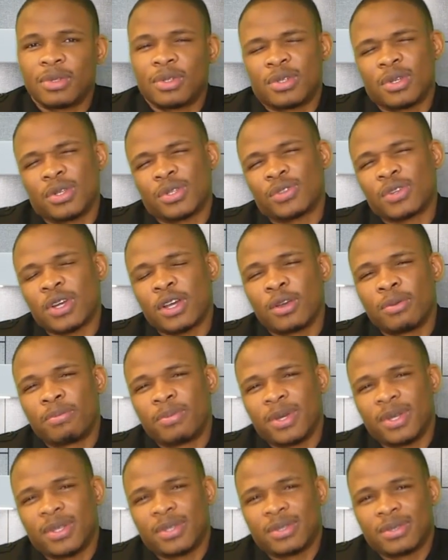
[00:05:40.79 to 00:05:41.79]
just try your
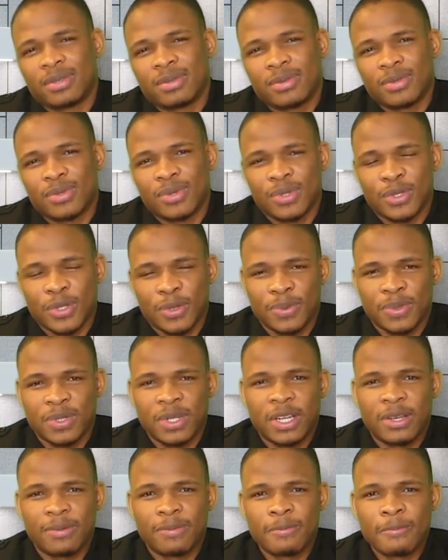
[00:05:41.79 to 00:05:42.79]
best to
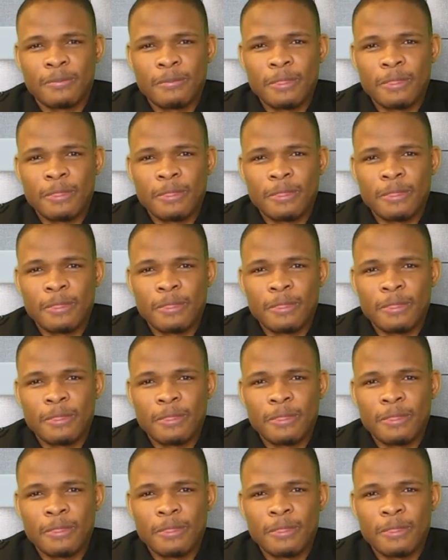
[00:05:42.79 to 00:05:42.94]
subscribe.